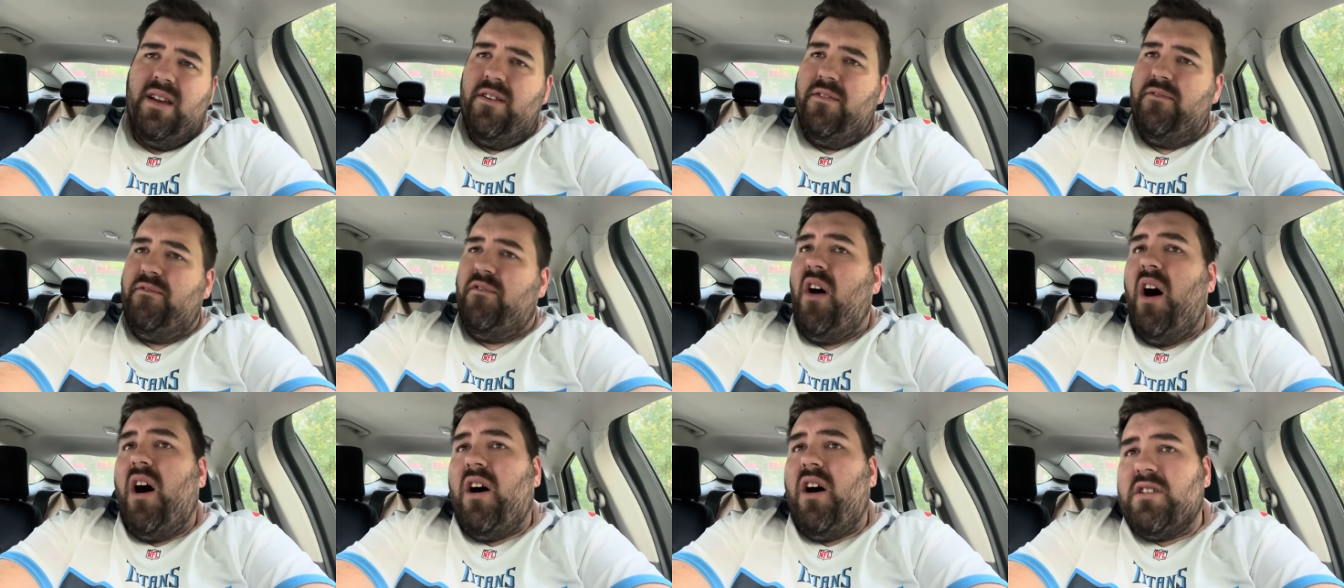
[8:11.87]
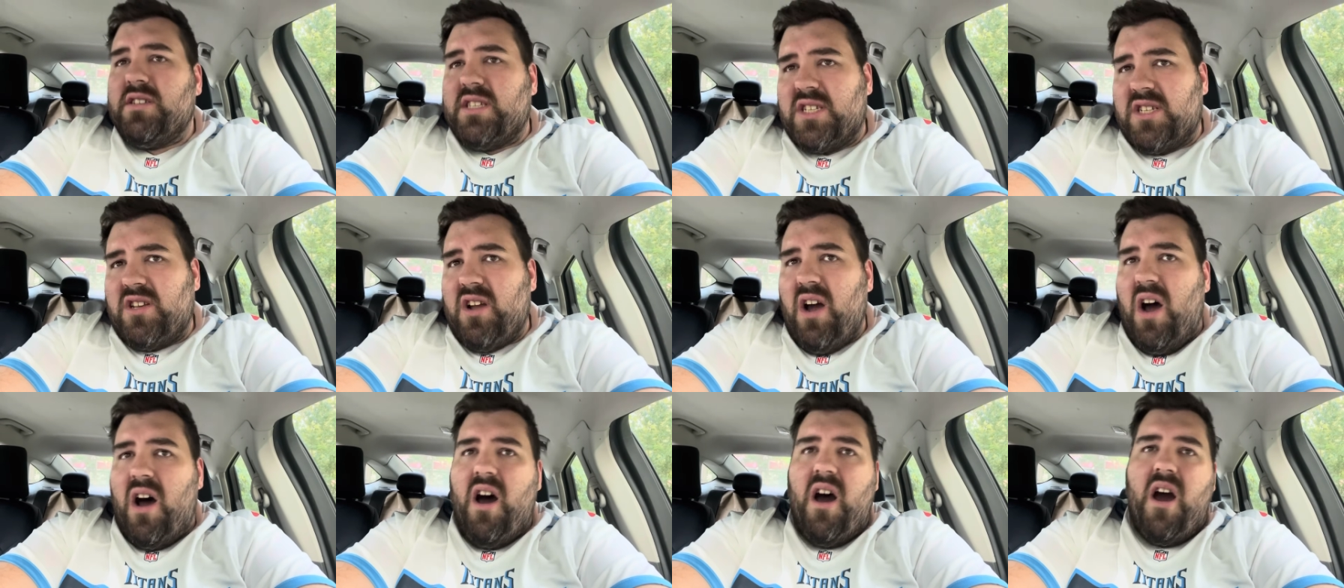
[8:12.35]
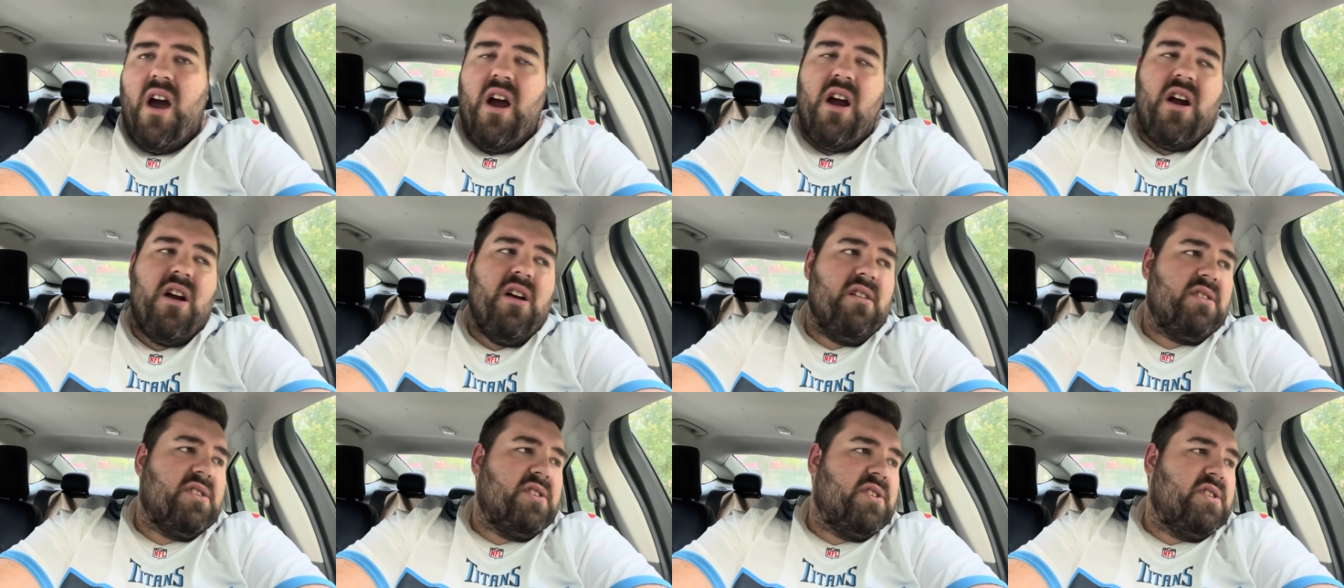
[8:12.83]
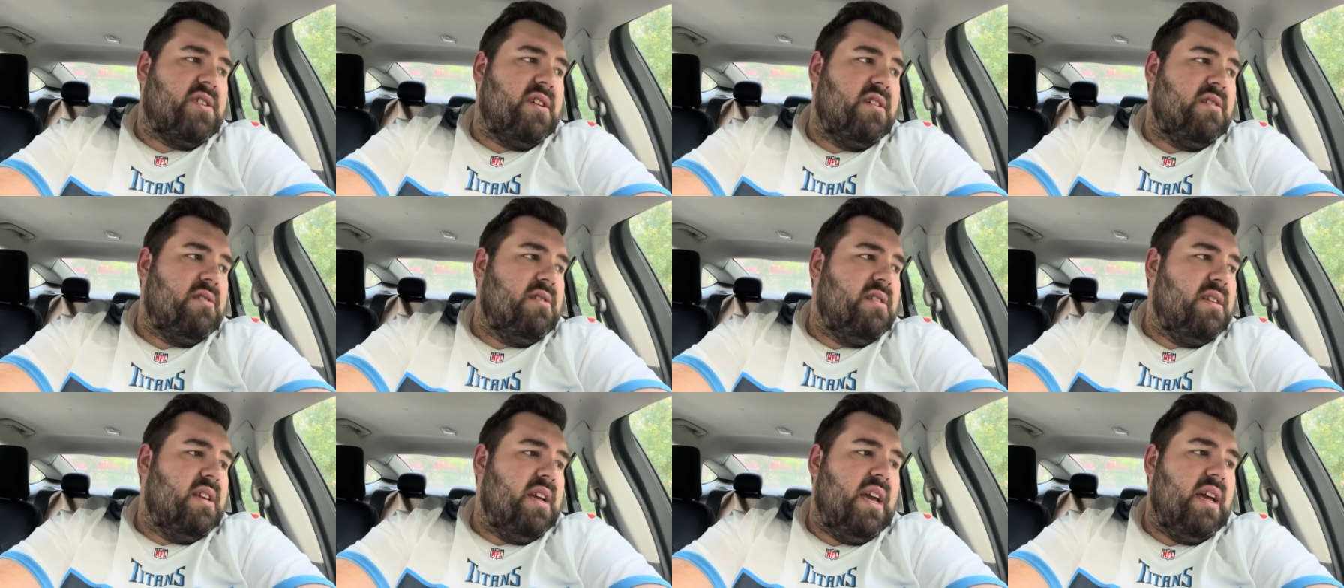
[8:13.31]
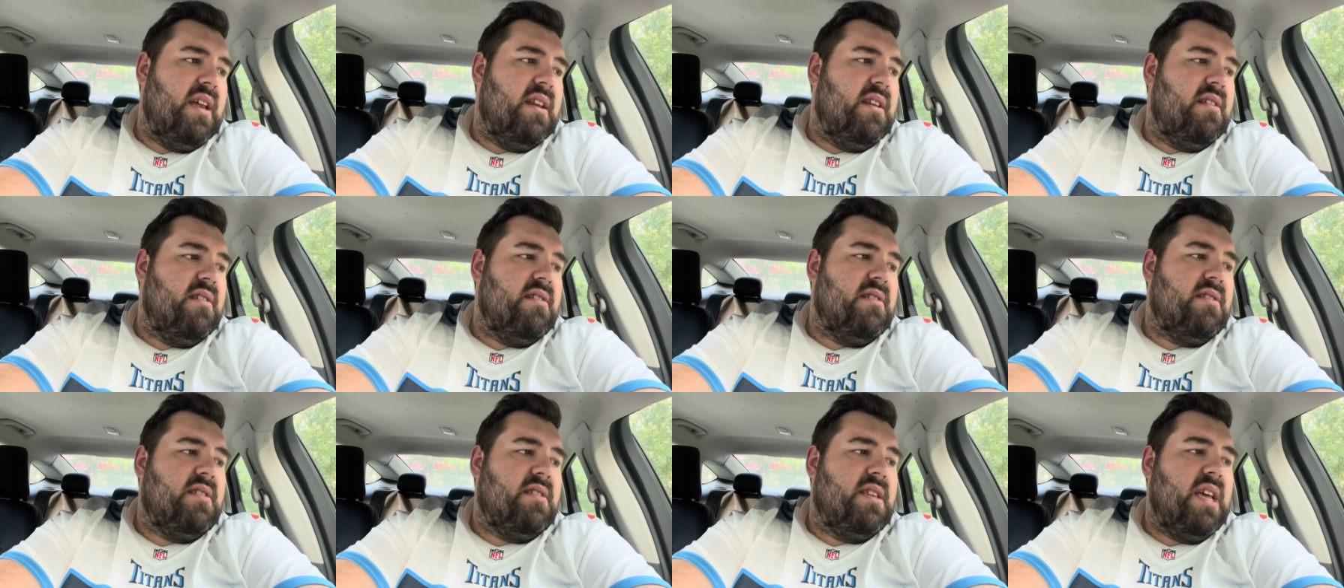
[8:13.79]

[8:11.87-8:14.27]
False starts and, and